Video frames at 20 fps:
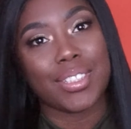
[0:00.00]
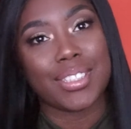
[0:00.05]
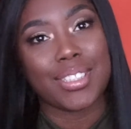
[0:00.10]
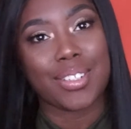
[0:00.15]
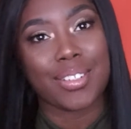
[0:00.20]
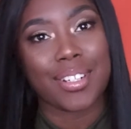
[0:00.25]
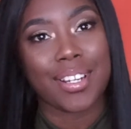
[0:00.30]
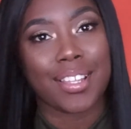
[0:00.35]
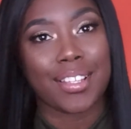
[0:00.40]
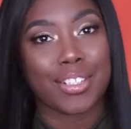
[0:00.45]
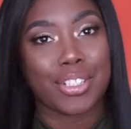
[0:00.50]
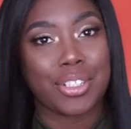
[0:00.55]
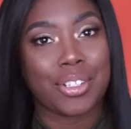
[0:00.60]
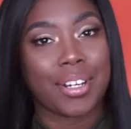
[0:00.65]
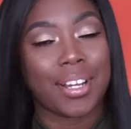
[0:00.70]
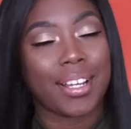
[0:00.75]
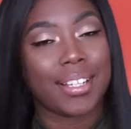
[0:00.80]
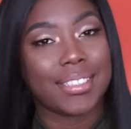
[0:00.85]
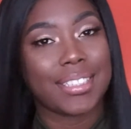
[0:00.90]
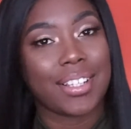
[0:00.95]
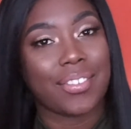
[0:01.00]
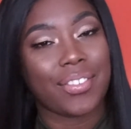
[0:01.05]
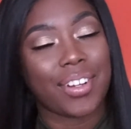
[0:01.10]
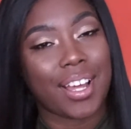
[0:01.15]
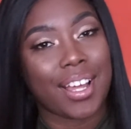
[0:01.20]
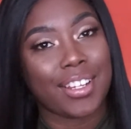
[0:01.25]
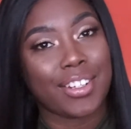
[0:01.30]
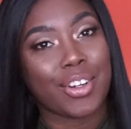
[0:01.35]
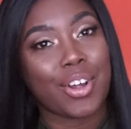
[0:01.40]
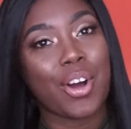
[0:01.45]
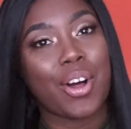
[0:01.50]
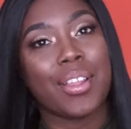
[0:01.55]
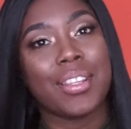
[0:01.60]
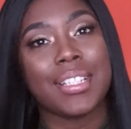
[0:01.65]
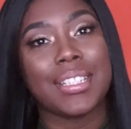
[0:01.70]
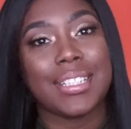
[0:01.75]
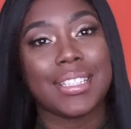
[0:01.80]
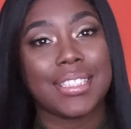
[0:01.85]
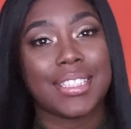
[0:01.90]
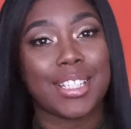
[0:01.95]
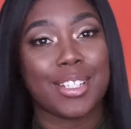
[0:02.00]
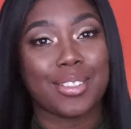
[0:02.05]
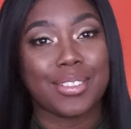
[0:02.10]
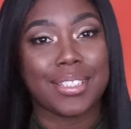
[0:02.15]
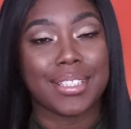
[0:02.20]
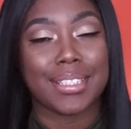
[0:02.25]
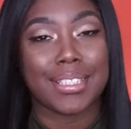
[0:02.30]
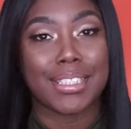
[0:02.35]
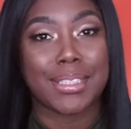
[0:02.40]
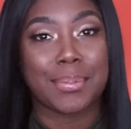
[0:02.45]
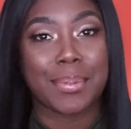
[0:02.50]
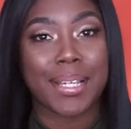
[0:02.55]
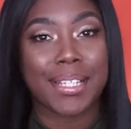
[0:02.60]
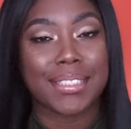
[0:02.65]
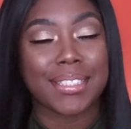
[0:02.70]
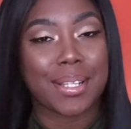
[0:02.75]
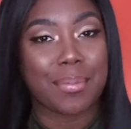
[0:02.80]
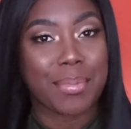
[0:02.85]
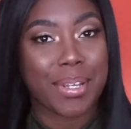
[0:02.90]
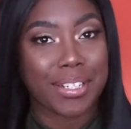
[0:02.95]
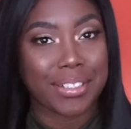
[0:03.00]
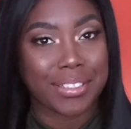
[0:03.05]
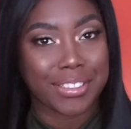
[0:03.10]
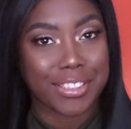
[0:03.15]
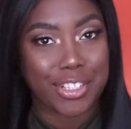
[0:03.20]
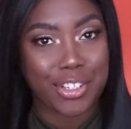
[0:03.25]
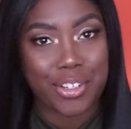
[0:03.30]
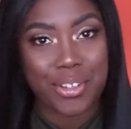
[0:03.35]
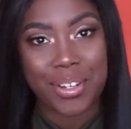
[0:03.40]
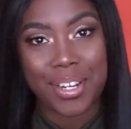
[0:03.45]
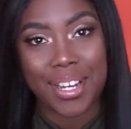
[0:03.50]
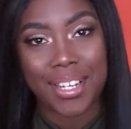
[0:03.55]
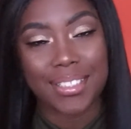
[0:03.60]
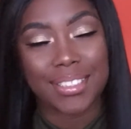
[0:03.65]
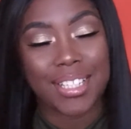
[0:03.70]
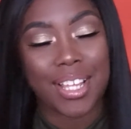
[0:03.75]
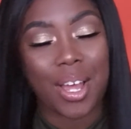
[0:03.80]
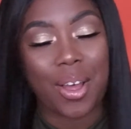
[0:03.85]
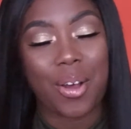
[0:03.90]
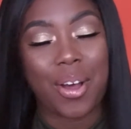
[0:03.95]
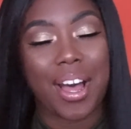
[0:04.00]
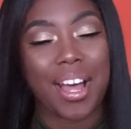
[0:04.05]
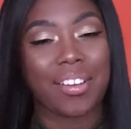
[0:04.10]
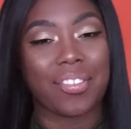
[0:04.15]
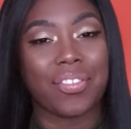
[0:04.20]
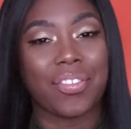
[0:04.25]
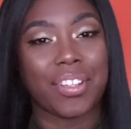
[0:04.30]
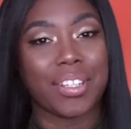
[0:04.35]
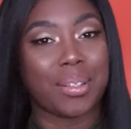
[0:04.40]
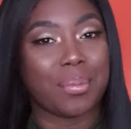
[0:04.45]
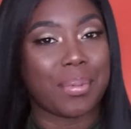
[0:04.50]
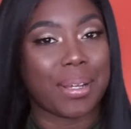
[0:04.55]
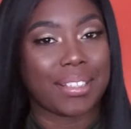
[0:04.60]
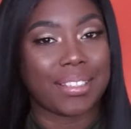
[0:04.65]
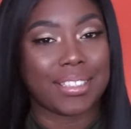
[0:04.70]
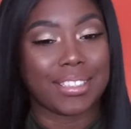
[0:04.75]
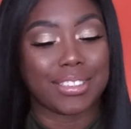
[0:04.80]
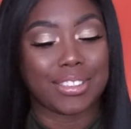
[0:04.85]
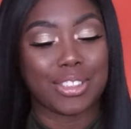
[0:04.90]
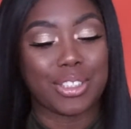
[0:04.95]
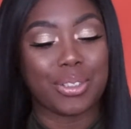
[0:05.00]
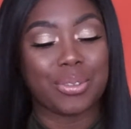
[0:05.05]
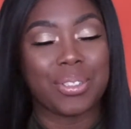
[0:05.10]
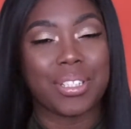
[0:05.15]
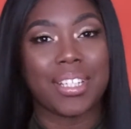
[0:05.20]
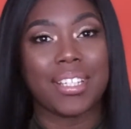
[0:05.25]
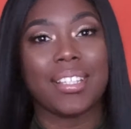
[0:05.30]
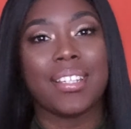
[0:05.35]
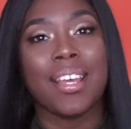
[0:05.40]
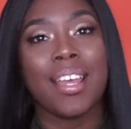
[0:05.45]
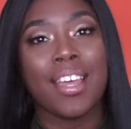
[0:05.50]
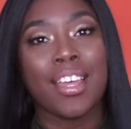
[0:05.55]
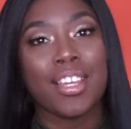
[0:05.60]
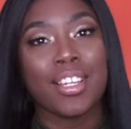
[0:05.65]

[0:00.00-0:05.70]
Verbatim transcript: So now that you guys have gotten all the details and the specs, I'm here to tell you guys how I feel about this unit.